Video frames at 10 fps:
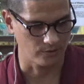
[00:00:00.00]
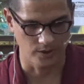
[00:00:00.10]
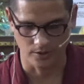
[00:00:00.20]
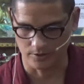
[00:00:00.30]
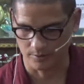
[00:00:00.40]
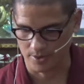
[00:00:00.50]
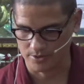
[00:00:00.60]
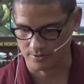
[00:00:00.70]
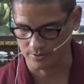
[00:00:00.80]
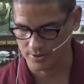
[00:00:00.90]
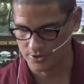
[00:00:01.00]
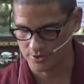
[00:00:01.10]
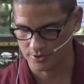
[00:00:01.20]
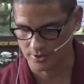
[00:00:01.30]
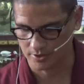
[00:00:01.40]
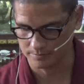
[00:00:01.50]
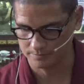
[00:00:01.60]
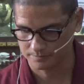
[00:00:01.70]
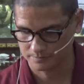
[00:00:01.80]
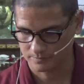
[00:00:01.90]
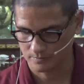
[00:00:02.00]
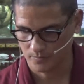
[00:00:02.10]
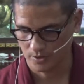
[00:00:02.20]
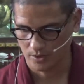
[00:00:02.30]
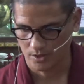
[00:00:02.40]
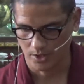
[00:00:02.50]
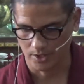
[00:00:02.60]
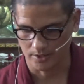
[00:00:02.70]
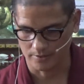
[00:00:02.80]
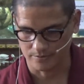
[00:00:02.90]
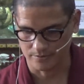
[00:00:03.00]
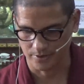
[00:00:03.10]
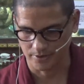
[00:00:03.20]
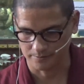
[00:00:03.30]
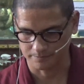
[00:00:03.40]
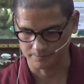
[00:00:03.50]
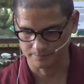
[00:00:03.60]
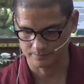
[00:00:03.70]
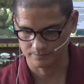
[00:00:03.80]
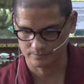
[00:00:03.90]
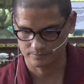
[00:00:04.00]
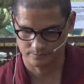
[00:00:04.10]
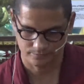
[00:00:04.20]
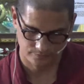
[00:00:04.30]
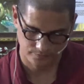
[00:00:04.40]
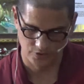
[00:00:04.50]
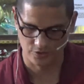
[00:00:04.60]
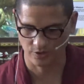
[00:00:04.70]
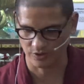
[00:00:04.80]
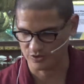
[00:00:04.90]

great Indian master Atisha to come, and there's a long